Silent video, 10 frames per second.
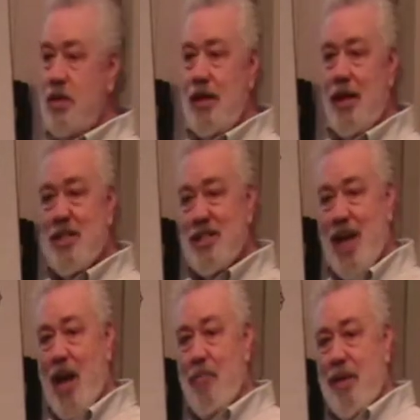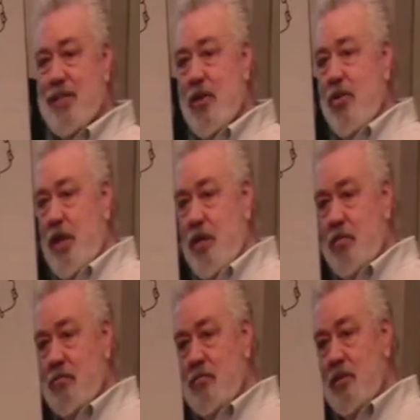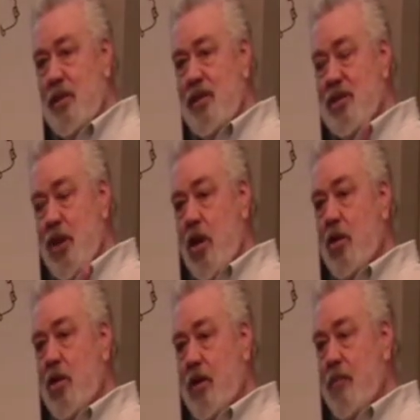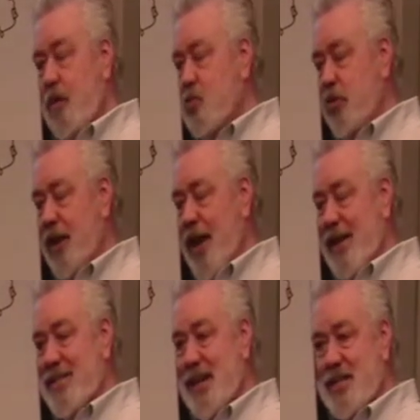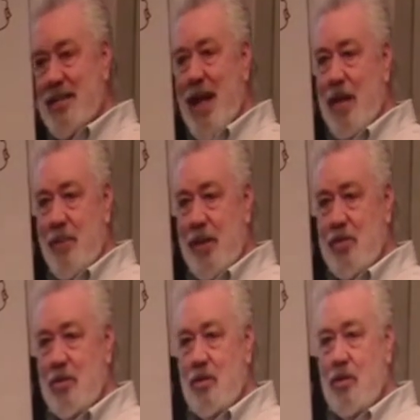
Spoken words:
It is a database underneath. It's an an Access database